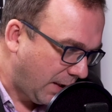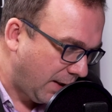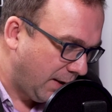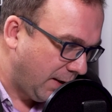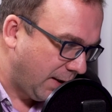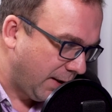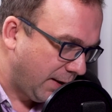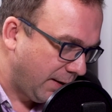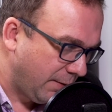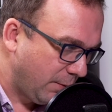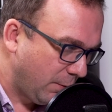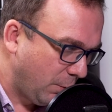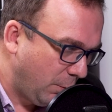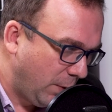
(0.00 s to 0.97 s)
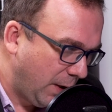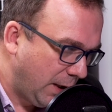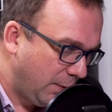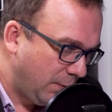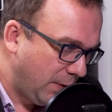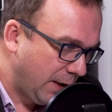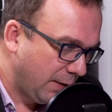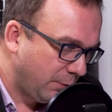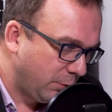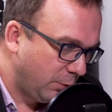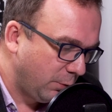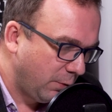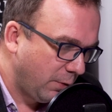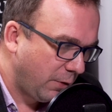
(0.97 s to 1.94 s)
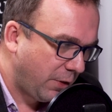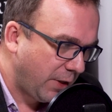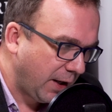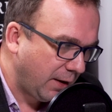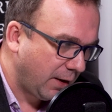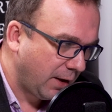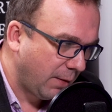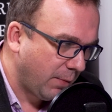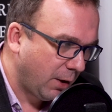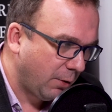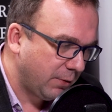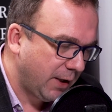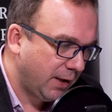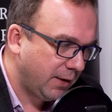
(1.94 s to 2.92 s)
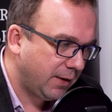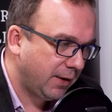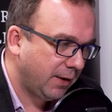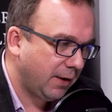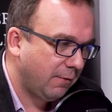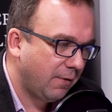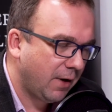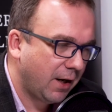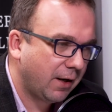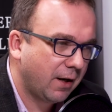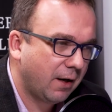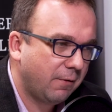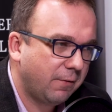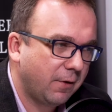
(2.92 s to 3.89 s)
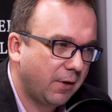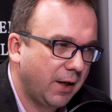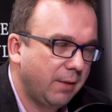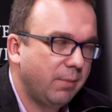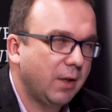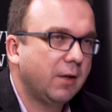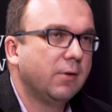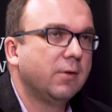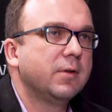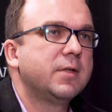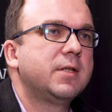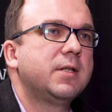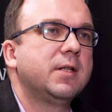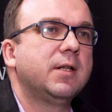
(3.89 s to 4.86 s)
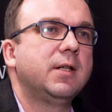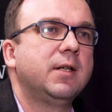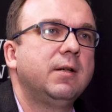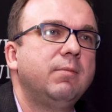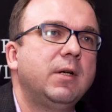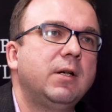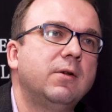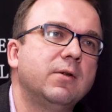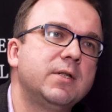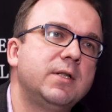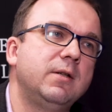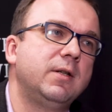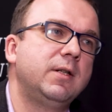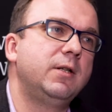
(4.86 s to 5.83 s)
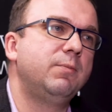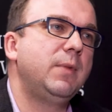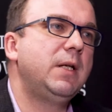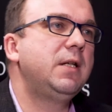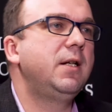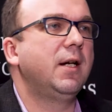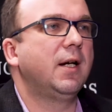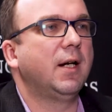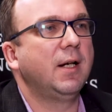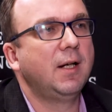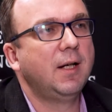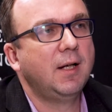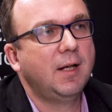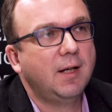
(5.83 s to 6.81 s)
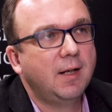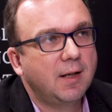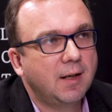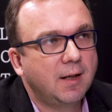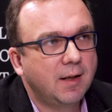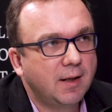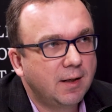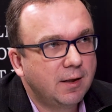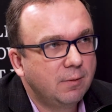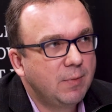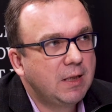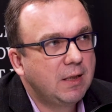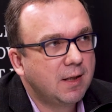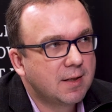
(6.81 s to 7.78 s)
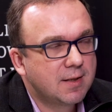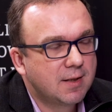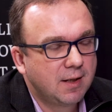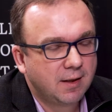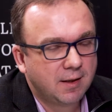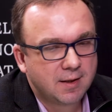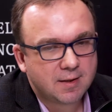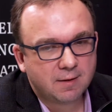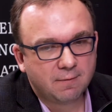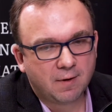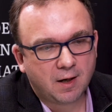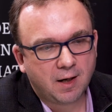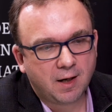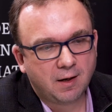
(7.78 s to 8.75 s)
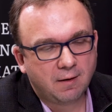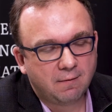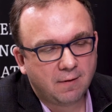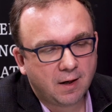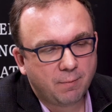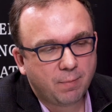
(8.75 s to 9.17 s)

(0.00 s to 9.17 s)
we have to think about it very carefully because the media scene is very, very